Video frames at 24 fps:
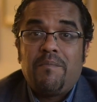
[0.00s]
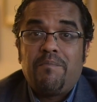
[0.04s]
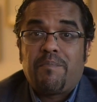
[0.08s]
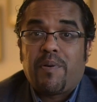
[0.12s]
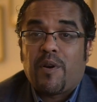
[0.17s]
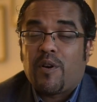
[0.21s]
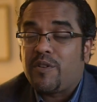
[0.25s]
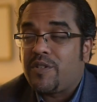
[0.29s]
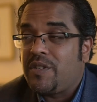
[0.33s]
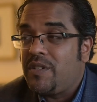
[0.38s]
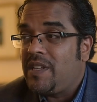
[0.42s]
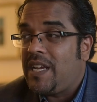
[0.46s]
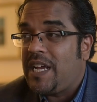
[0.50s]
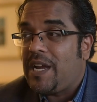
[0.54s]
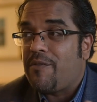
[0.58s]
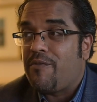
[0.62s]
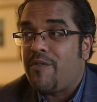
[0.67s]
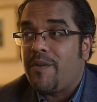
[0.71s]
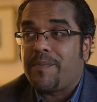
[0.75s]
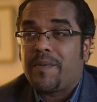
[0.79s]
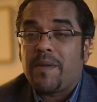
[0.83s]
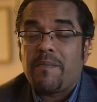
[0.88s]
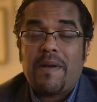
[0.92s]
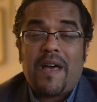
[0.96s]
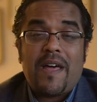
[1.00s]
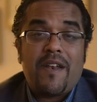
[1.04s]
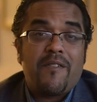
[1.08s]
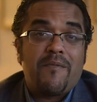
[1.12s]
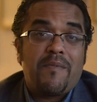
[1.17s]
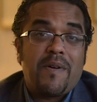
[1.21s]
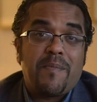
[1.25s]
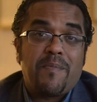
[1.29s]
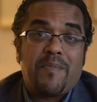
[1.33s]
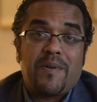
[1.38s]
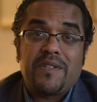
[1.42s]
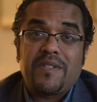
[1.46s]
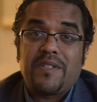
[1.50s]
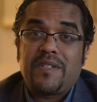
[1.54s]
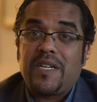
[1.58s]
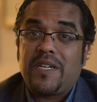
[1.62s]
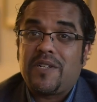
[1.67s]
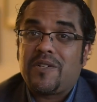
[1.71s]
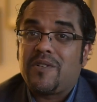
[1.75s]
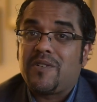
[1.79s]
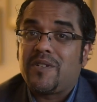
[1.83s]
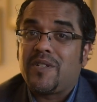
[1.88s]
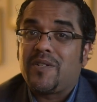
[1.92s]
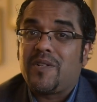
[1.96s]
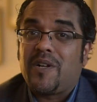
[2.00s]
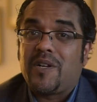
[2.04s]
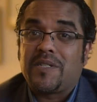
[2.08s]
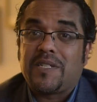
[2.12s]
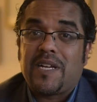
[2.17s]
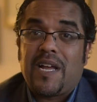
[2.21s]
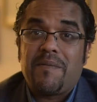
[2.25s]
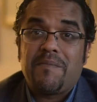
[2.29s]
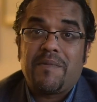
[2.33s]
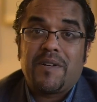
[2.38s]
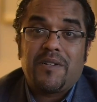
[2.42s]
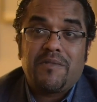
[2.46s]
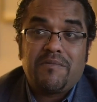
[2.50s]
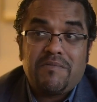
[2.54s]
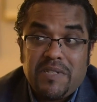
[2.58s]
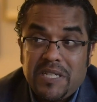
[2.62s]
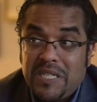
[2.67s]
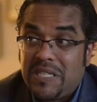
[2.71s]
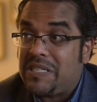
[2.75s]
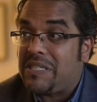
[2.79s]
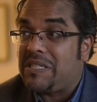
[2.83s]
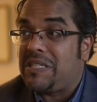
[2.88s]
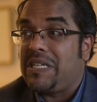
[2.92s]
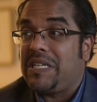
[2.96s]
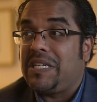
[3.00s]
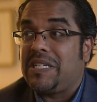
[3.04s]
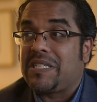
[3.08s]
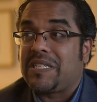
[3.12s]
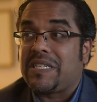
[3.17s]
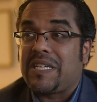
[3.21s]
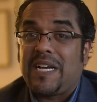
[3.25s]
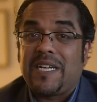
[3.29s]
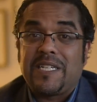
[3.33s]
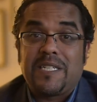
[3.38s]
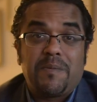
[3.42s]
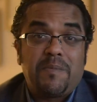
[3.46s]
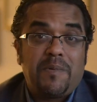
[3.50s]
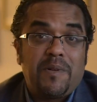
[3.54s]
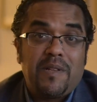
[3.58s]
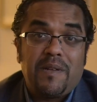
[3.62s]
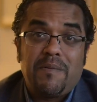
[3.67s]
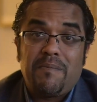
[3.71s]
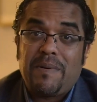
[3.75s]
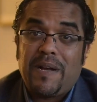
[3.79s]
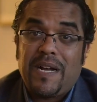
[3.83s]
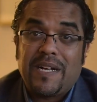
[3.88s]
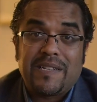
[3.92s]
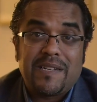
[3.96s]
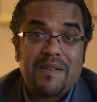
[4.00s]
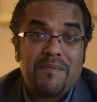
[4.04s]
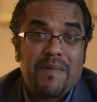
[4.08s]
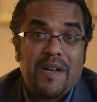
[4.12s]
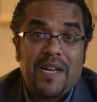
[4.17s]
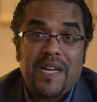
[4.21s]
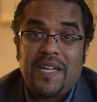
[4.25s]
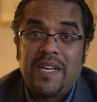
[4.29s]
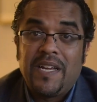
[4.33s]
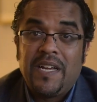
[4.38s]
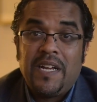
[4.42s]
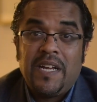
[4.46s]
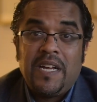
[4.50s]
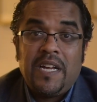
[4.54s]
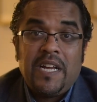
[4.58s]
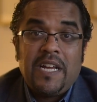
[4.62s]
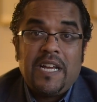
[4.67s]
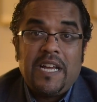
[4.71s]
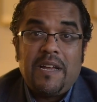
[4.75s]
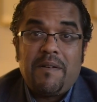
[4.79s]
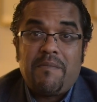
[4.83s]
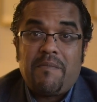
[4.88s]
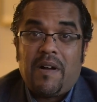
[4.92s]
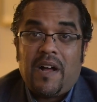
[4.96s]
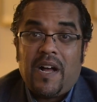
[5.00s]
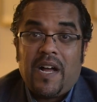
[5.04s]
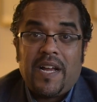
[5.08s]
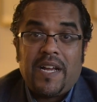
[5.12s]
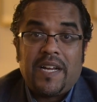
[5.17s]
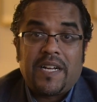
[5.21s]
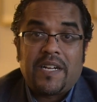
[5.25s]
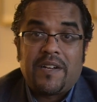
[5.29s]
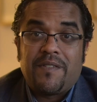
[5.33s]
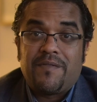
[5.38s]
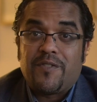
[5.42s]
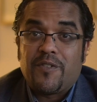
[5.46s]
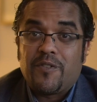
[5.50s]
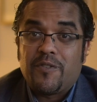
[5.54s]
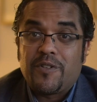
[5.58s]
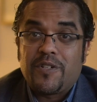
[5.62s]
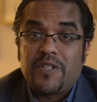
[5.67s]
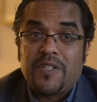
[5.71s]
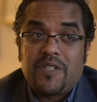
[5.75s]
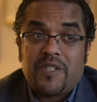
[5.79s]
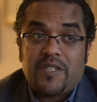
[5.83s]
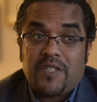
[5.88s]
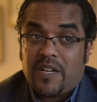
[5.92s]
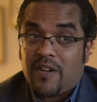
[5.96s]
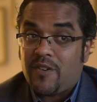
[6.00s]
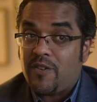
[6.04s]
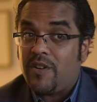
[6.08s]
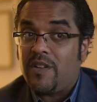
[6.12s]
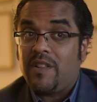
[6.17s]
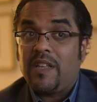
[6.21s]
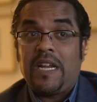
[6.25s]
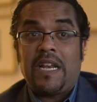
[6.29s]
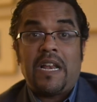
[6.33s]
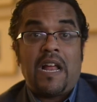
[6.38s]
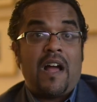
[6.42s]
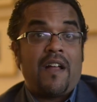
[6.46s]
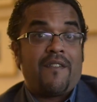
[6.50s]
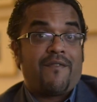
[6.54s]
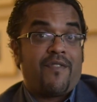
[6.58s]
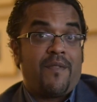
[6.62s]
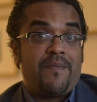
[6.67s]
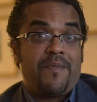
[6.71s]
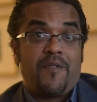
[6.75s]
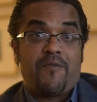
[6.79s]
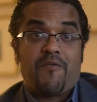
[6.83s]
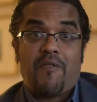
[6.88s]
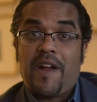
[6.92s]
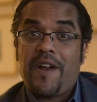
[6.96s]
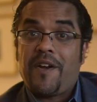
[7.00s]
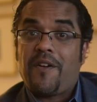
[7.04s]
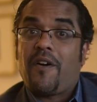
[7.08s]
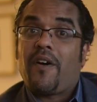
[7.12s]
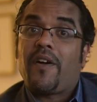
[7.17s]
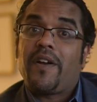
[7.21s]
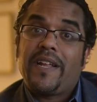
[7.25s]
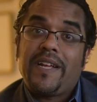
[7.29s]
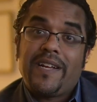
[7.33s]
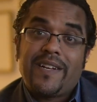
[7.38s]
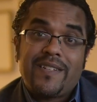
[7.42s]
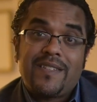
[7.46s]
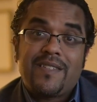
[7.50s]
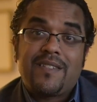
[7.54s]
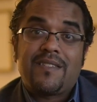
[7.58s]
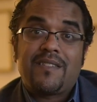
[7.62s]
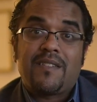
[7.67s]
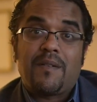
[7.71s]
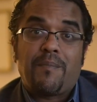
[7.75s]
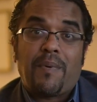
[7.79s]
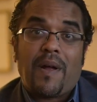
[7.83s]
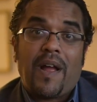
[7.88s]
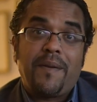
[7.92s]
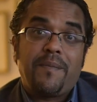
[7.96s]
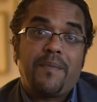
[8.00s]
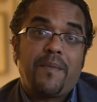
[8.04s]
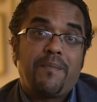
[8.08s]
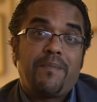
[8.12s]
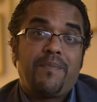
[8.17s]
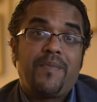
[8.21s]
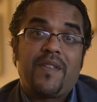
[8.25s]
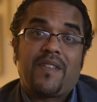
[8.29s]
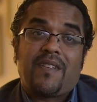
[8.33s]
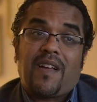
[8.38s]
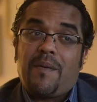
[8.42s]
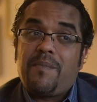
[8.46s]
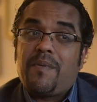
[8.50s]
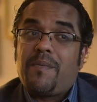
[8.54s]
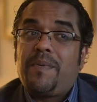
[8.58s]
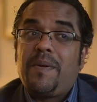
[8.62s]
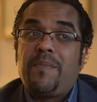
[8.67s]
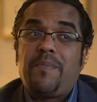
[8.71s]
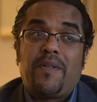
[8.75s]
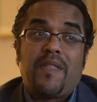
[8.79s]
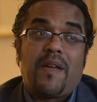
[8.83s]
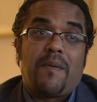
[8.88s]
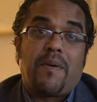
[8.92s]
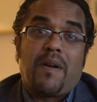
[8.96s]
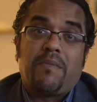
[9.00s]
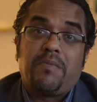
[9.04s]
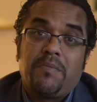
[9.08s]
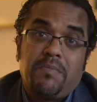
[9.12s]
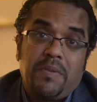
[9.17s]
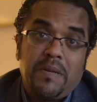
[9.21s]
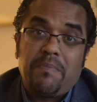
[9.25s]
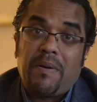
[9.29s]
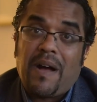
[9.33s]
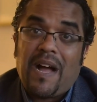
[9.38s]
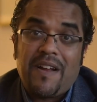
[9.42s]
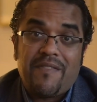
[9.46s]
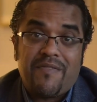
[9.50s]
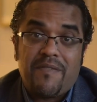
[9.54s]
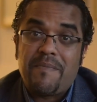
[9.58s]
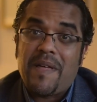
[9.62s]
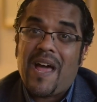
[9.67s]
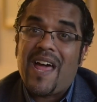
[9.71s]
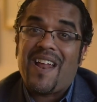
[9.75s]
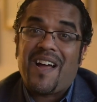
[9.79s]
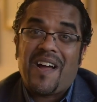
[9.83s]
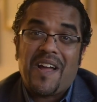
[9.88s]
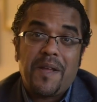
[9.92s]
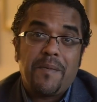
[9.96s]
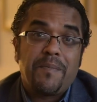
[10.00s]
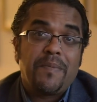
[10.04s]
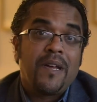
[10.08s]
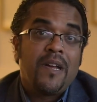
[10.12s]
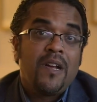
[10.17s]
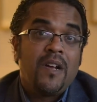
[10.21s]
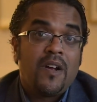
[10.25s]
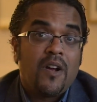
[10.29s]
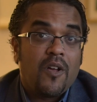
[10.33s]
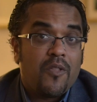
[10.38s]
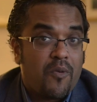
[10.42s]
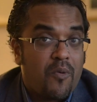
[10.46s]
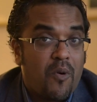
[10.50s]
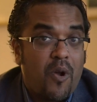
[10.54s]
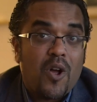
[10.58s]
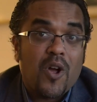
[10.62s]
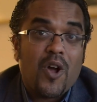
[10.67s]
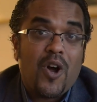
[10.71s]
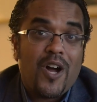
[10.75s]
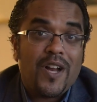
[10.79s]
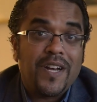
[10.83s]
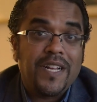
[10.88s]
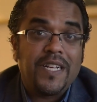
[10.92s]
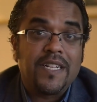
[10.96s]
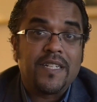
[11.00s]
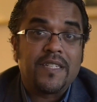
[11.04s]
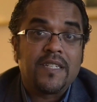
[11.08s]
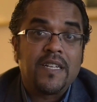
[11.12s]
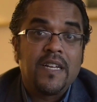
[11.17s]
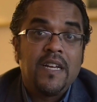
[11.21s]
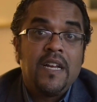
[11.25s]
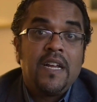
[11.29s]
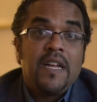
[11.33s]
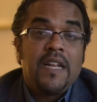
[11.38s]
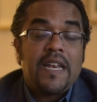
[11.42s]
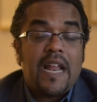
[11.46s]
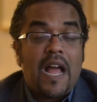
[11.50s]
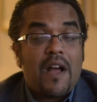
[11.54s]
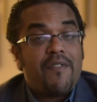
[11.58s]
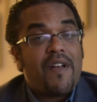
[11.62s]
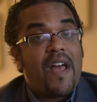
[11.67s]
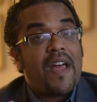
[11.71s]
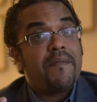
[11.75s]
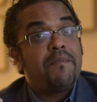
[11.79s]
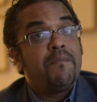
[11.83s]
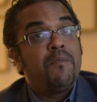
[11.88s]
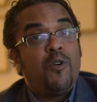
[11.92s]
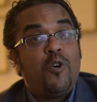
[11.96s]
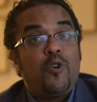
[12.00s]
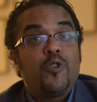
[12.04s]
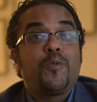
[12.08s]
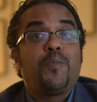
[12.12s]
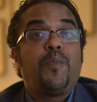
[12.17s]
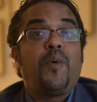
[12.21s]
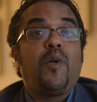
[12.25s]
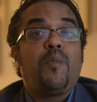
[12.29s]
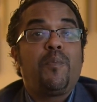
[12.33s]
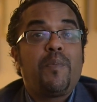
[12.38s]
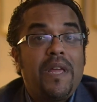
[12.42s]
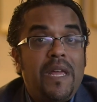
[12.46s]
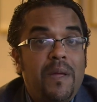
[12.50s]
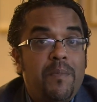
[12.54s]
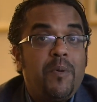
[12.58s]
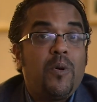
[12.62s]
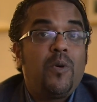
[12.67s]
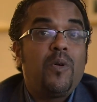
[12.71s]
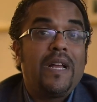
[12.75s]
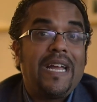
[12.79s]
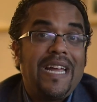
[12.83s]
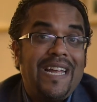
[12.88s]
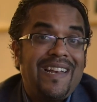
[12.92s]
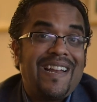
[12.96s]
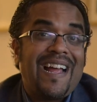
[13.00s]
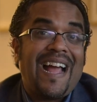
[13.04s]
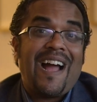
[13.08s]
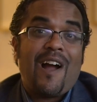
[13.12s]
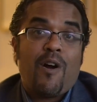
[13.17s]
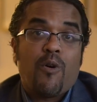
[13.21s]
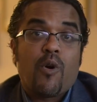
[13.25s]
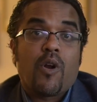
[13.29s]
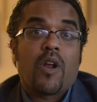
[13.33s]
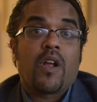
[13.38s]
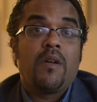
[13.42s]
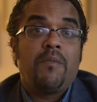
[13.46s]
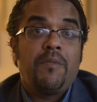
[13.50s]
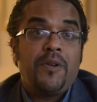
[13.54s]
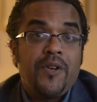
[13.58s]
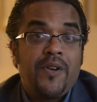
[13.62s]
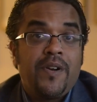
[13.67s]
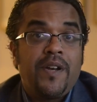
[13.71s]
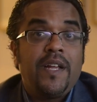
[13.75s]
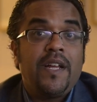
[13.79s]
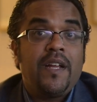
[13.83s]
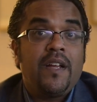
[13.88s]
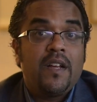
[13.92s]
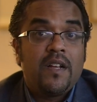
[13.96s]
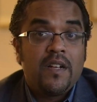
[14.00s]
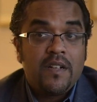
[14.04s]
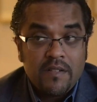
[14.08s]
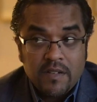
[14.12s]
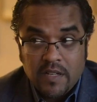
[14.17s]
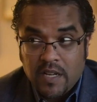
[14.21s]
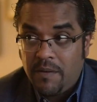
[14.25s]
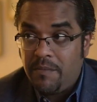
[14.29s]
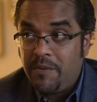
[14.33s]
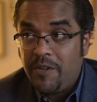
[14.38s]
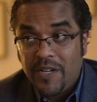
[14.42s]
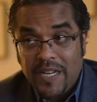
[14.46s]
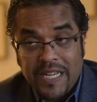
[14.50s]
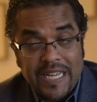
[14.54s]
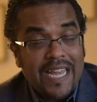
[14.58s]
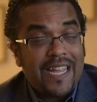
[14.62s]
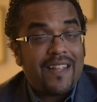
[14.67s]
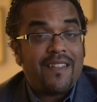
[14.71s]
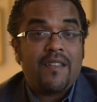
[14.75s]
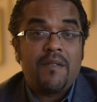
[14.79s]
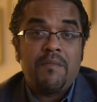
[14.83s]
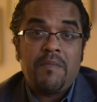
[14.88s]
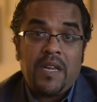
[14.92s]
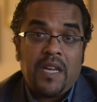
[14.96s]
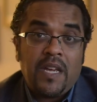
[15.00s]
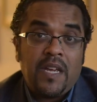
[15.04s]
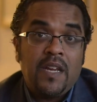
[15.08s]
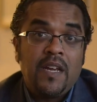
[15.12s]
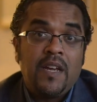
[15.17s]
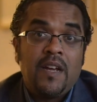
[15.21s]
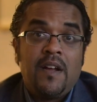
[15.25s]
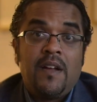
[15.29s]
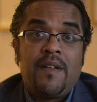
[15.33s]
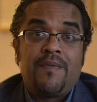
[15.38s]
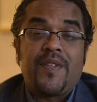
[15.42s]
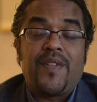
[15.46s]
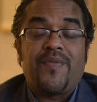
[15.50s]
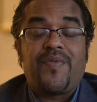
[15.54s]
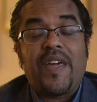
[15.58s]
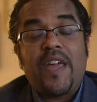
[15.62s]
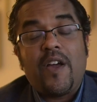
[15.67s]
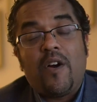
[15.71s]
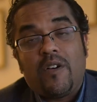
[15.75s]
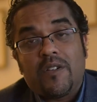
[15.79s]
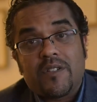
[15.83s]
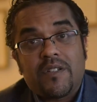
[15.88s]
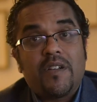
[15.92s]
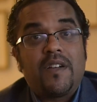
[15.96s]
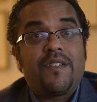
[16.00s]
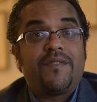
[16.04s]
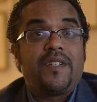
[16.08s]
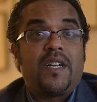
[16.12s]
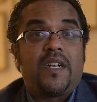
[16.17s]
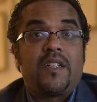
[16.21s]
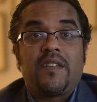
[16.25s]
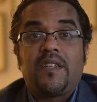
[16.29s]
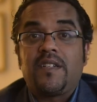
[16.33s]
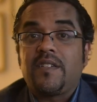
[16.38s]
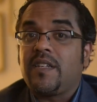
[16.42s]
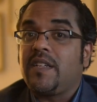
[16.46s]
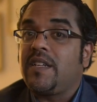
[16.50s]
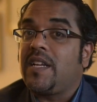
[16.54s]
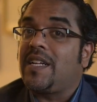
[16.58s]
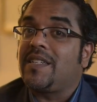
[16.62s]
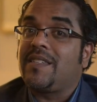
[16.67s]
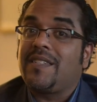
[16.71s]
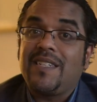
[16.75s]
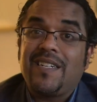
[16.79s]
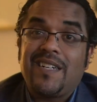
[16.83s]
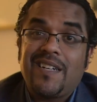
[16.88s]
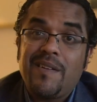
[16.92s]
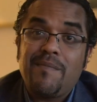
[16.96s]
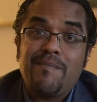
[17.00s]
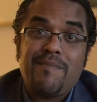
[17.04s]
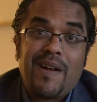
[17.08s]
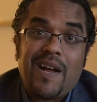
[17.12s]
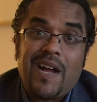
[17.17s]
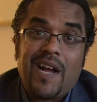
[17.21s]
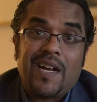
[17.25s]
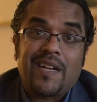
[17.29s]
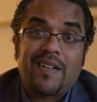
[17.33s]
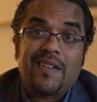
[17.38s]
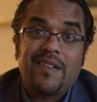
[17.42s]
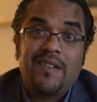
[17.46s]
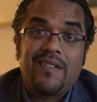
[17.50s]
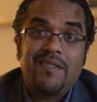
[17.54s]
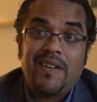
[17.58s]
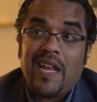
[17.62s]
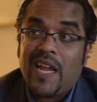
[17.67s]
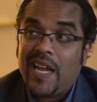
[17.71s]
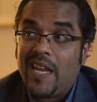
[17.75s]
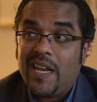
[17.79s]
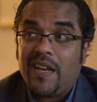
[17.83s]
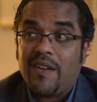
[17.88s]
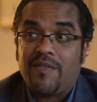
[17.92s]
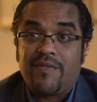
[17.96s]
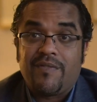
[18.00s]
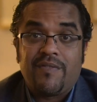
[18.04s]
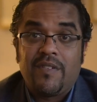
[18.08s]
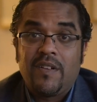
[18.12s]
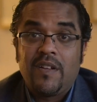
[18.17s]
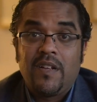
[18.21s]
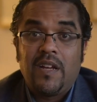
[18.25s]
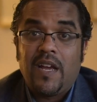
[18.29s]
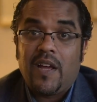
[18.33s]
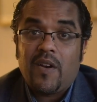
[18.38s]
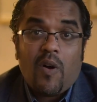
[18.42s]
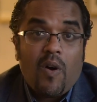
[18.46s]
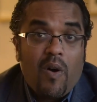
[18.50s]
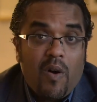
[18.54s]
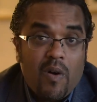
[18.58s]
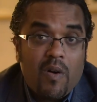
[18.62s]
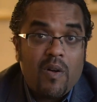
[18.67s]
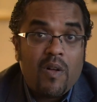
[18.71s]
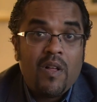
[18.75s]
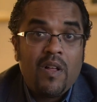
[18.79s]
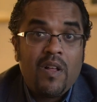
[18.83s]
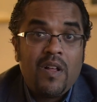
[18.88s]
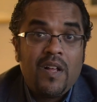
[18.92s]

Personally, I ripped them out of my presentations a long time ago. Didn't see a sizable impact in my conversions. Certainly not from the right audience. The type of people that probably buy from that hype are the wrong audience. Now, I've had multiple people in our community communicate to me that they also have done this and not seen an impact, negative at all.